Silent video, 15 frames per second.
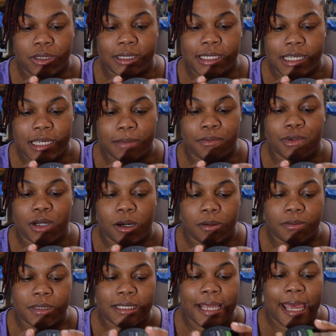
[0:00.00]
to keep
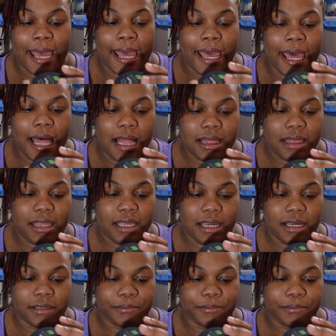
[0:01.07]
gums healthy.